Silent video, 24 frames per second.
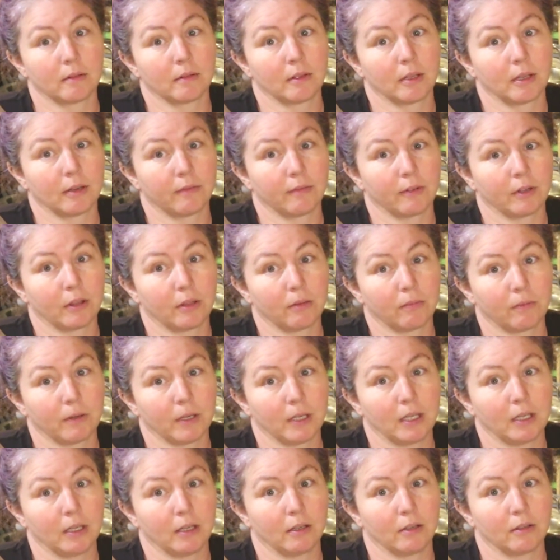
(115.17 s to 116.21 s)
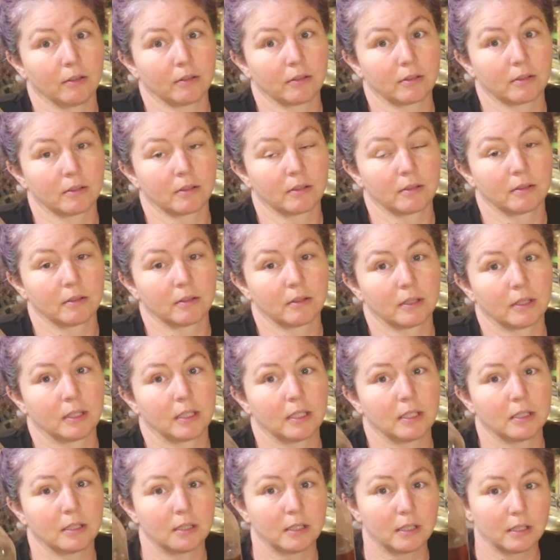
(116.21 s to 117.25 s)
every three years.
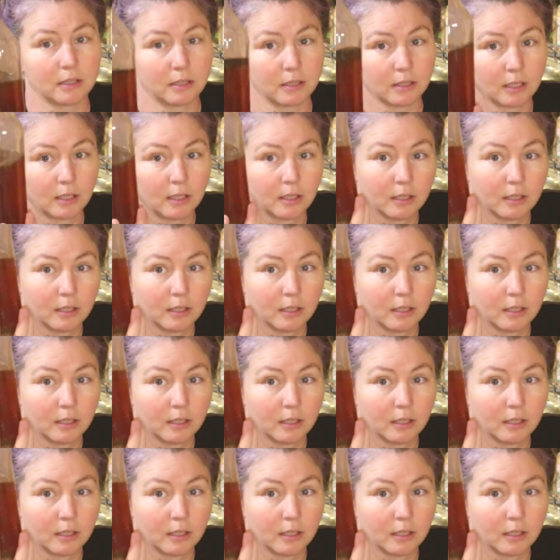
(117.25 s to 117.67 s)
This is